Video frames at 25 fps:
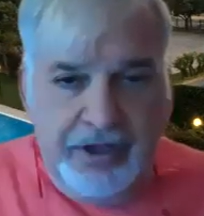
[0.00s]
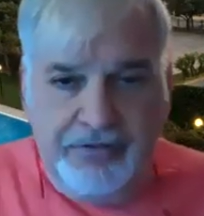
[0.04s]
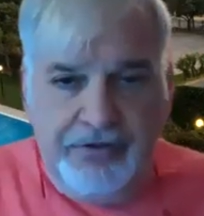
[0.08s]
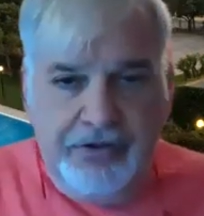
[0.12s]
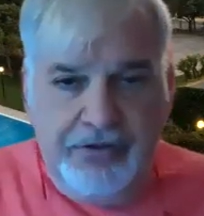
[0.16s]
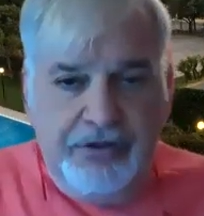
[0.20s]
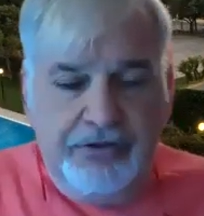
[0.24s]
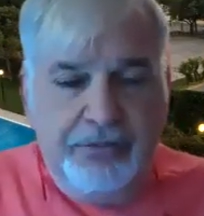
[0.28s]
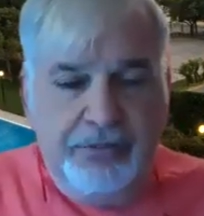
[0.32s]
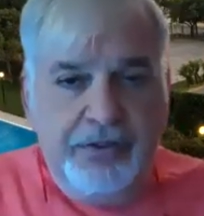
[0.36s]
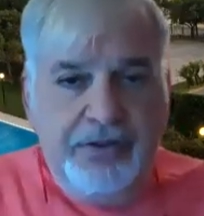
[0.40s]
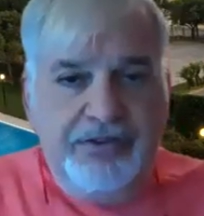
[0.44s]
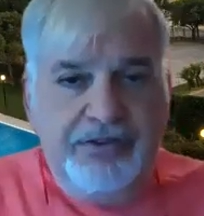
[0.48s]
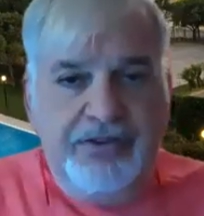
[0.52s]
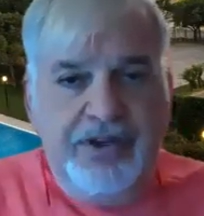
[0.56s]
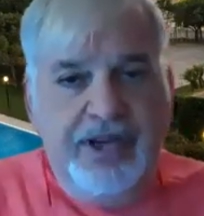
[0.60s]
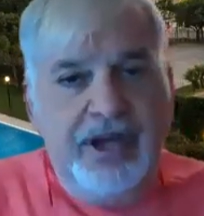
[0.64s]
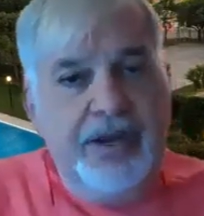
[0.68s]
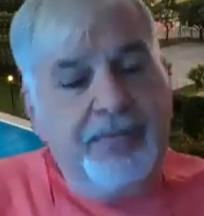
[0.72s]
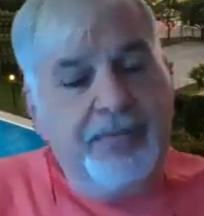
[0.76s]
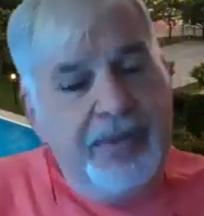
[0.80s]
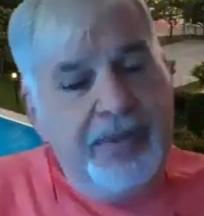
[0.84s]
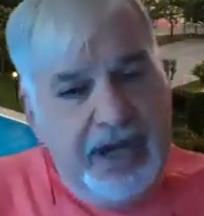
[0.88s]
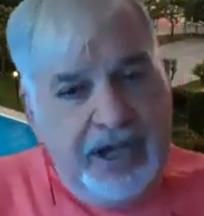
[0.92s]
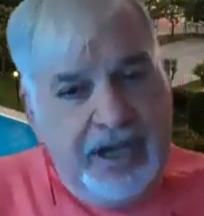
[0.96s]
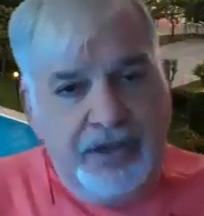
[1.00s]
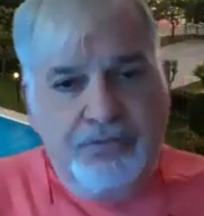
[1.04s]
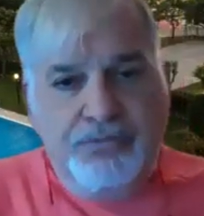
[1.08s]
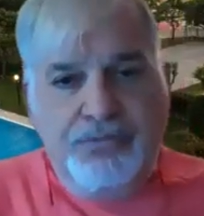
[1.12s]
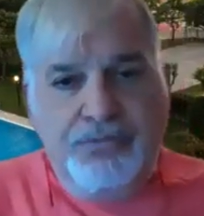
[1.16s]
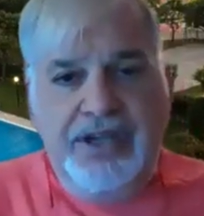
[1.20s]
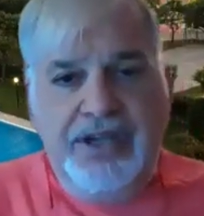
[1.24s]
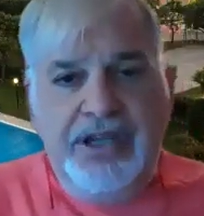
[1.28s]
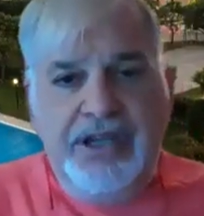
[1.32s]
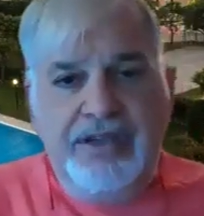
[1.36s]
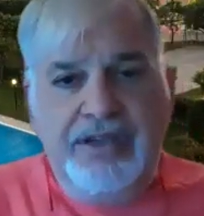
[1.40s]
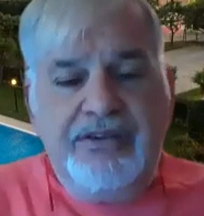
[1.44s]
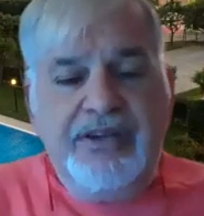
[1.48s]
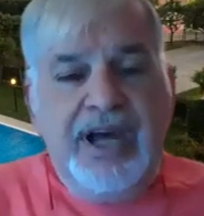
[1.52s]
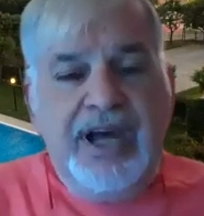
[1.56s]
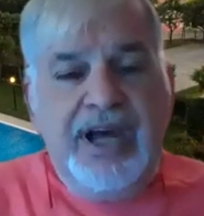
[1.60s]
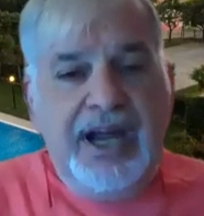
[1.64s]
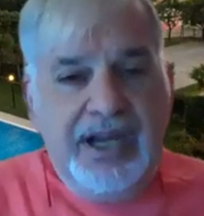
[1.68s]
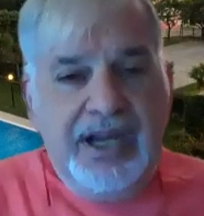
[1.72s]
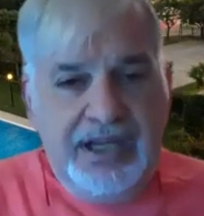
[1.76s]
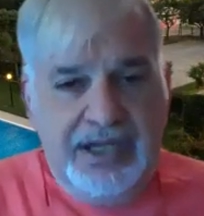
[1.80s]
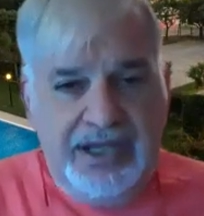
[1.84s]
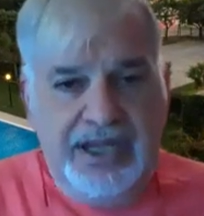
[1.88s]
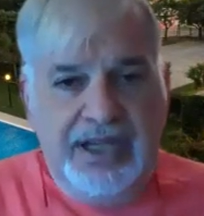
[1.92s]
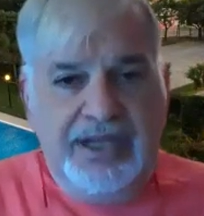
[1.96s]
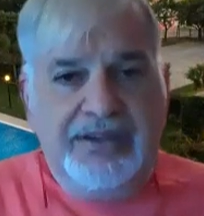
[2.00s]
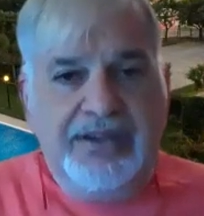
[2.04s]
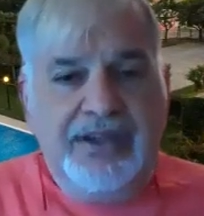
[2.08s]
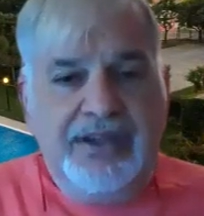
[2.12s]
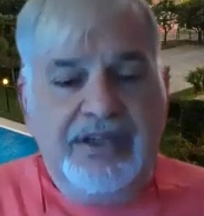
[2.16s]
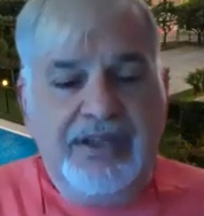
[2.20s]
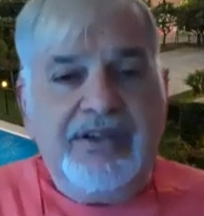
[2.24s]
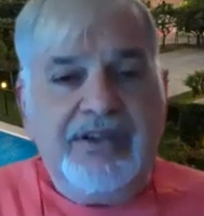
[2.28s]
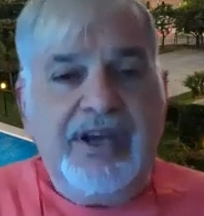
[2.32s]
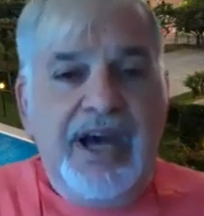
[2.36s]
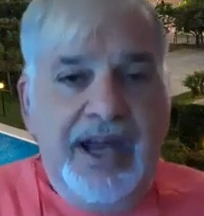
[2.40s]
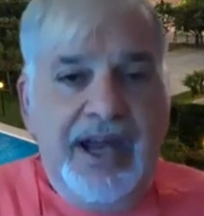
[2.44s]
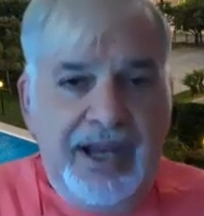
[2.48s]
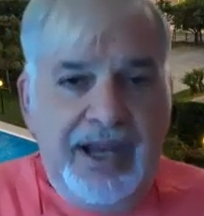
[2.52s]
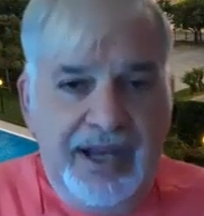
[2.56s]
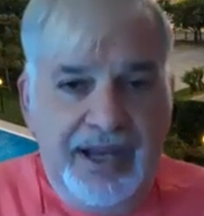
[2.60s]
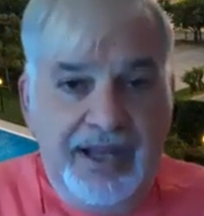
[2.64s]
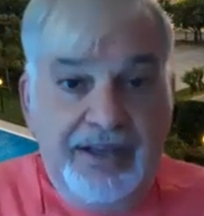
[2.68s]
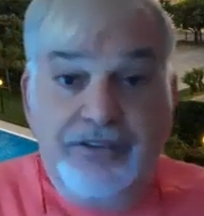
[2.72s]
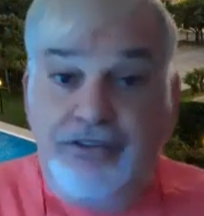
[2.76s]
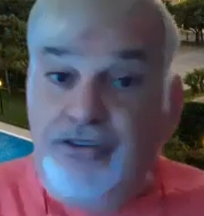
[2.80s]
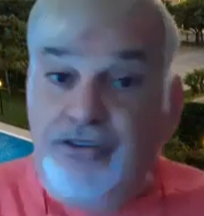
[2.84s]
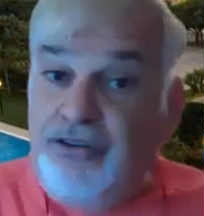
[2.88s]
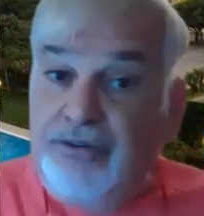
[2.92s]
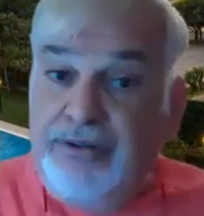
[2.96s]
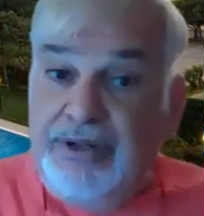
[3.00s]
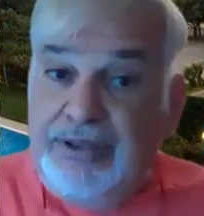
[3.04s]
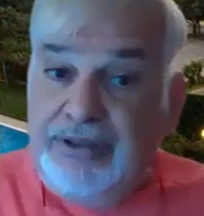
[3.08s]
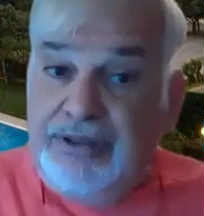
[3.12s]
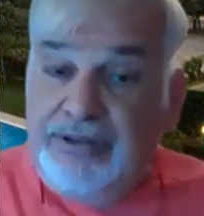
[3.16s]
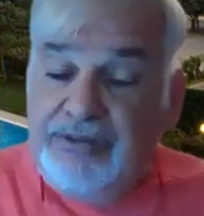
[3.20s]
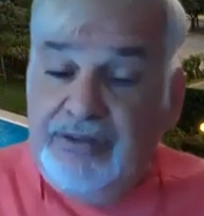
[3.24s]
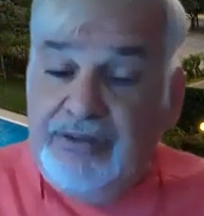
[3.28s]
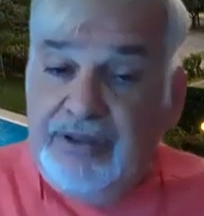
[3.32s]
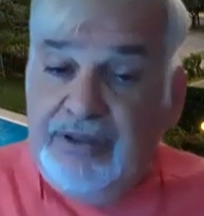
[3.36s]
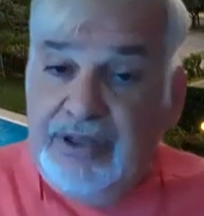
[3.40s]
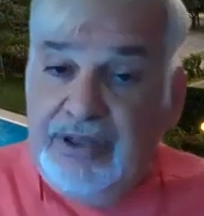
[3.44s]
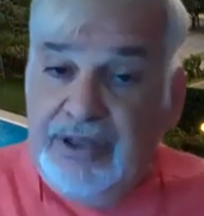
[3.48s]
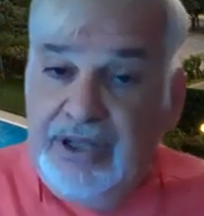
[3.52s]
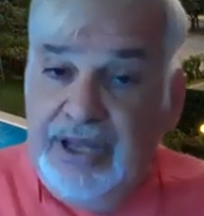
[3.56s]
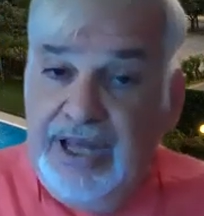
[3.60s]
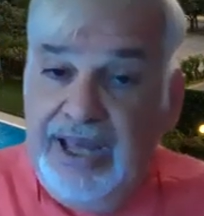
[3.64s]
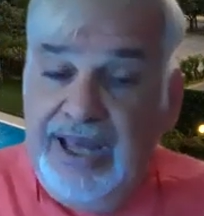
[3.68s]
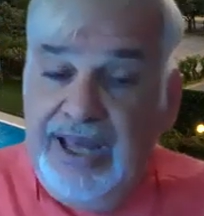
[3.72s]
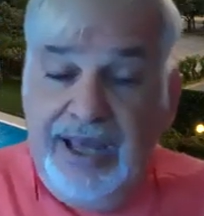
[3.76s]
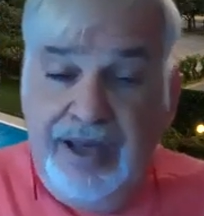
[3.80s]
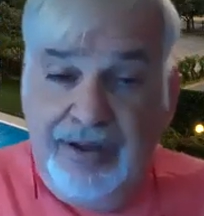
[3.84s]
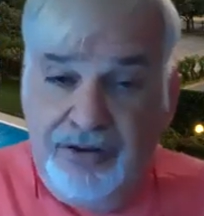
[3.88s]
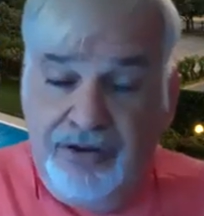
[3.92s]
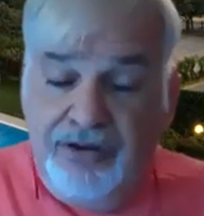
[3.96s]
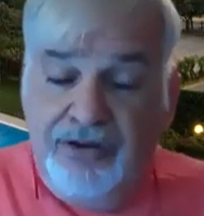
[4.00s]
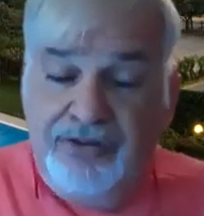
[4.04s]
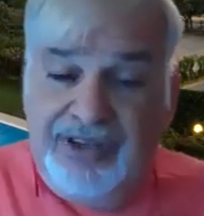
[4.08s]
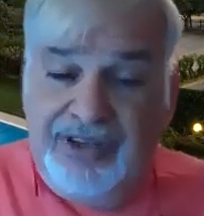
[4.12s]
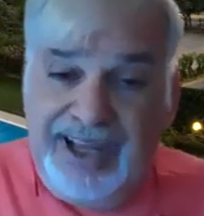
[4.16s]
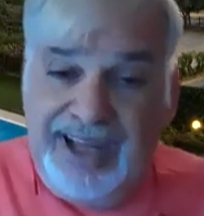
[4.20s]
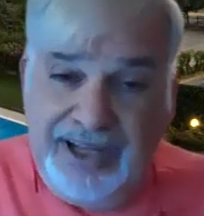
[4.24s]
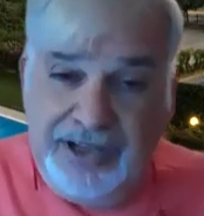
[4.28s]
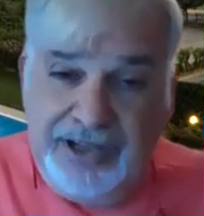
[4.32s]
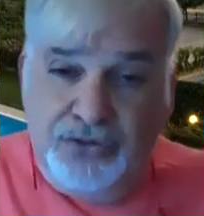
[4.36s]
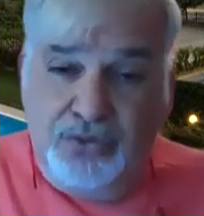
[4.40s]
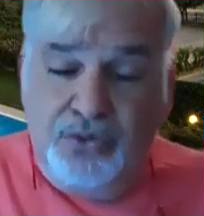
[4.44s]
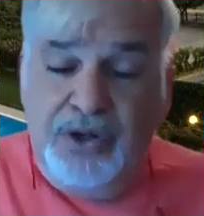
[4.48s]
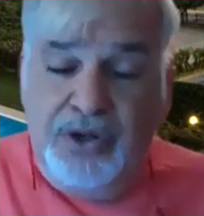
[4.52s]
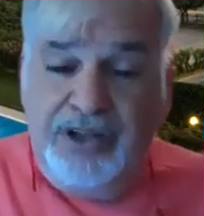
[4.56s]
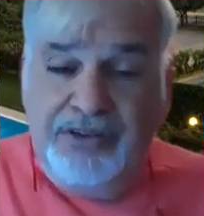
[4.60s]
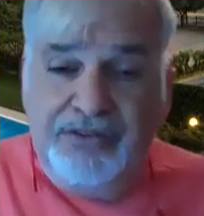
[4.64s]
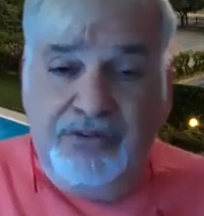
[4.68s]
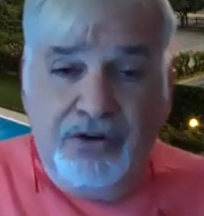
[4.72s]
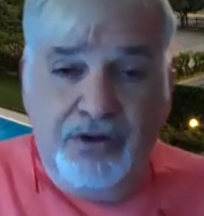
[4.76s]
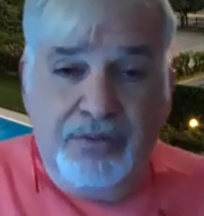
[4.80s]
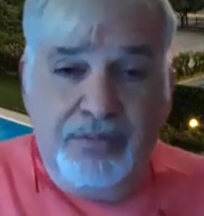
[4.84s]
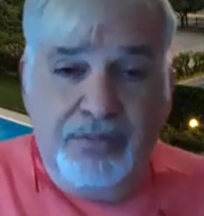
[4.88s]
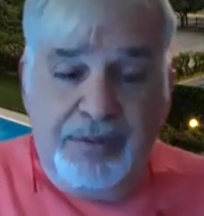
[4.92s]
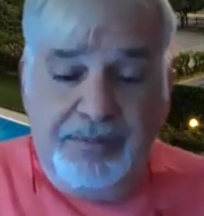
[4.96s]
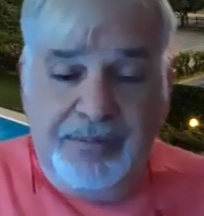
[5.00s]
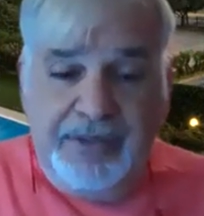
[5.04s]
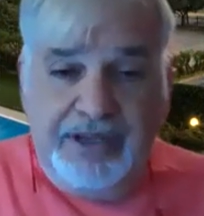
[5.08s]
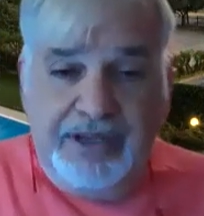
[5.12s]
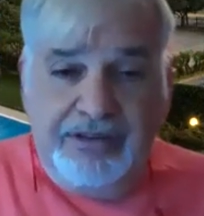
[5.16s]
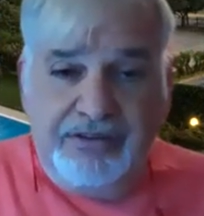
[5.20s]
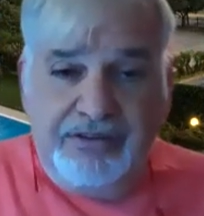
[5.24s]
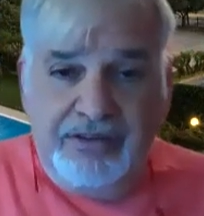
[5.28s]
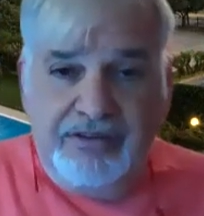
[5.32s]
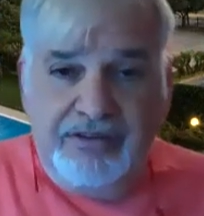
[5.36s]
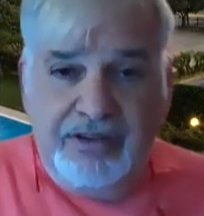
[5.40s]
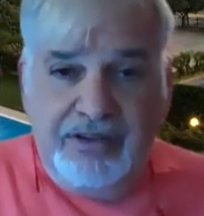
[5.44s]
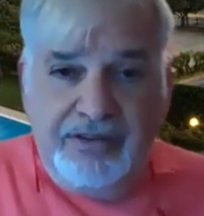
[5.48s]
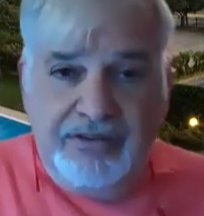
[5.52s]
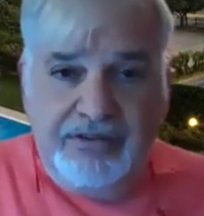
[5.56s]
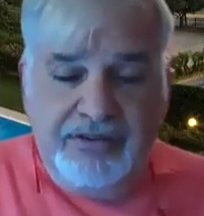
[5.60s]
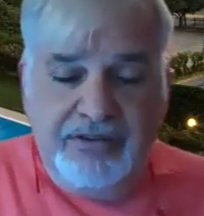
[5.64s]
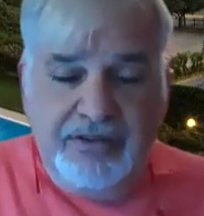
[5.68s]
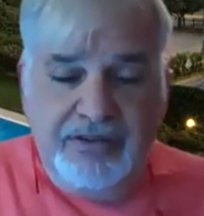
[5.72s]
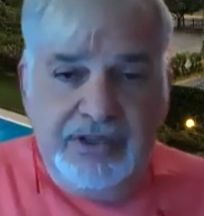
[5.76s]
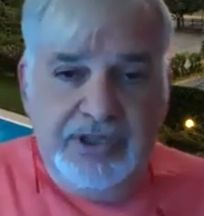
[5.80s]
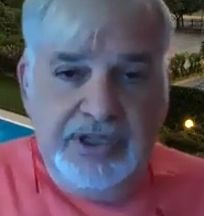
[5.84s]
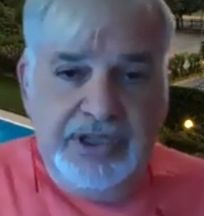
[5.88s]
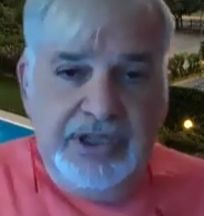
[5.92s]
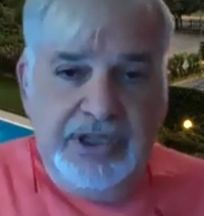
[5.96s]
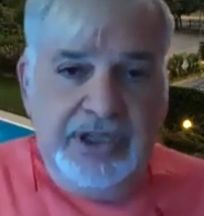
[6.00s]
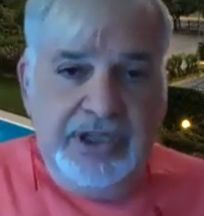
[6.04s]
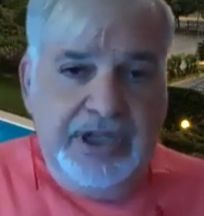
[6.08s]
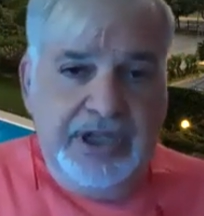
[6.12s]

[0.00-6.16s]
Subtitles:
If it's WhatsApp, I'll read it, I'll get it, I'll answer it, because I do answer all my messages.